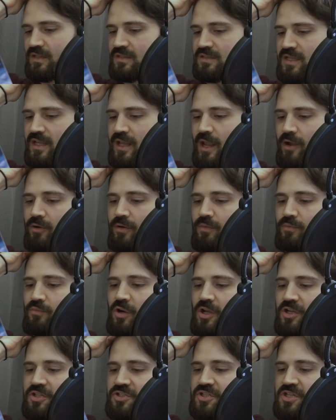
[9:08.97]
De Guerin
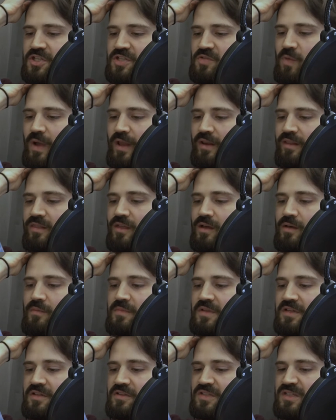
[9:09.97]
brushed his wet
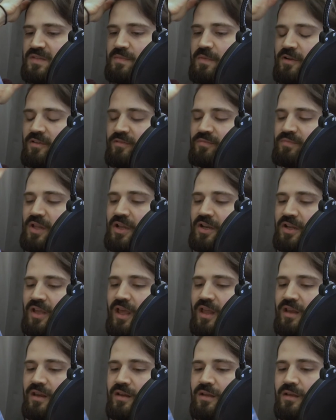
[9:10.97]
thumb into the smear of blood
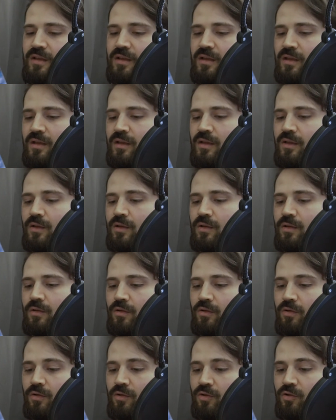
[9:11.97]
again.
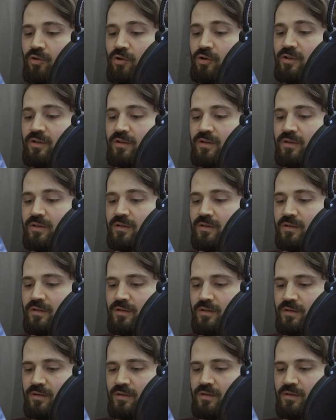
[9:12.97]
Good.
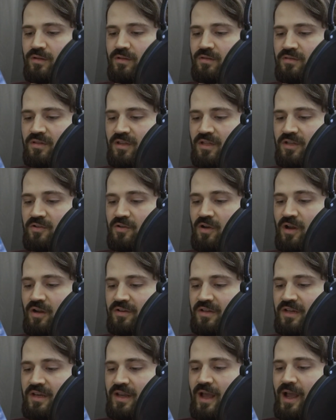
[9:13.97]
Then do not
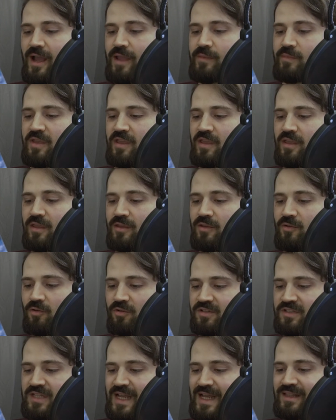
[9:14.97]
deny me your
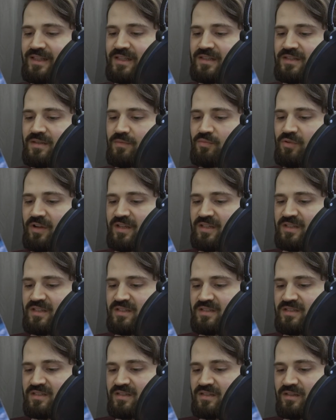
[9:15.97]
talents,
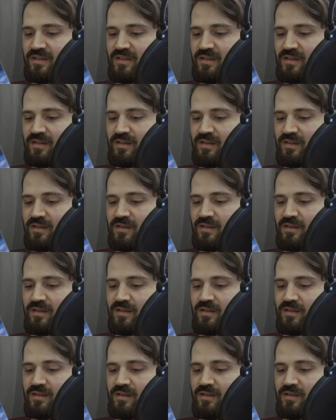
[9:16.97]
apprentice.
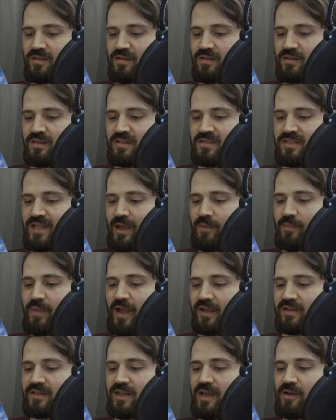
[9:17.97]
He sat
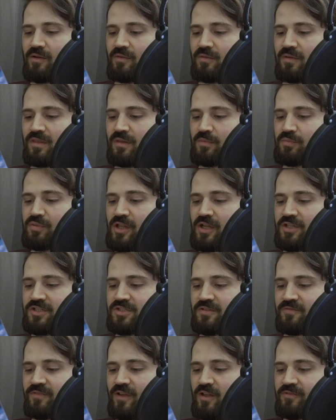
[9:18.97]
back down in the
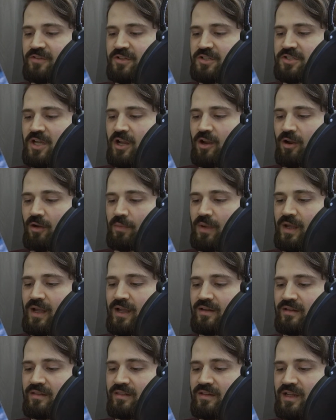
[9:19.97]
plush velvet chair
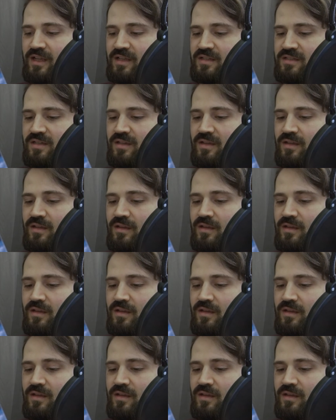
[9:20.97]
behind the desk.